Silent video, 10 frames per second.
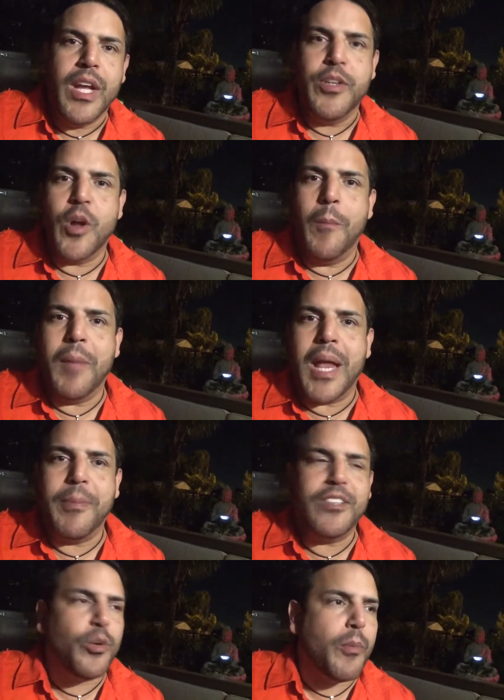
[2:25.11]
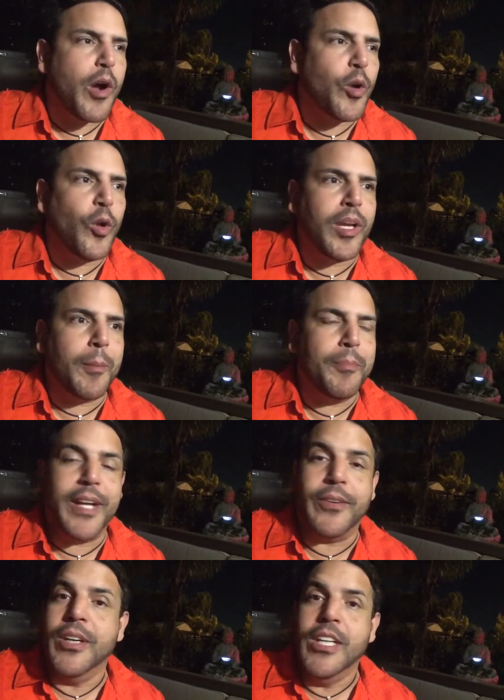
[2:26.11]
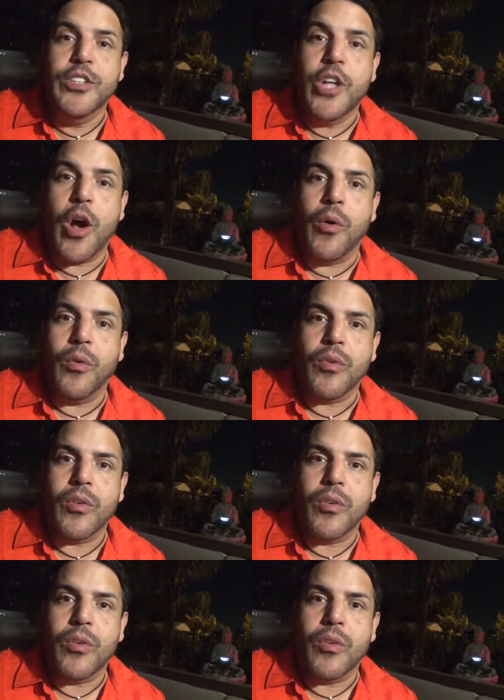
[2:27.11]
you know, maybe tomorrow will get better. No.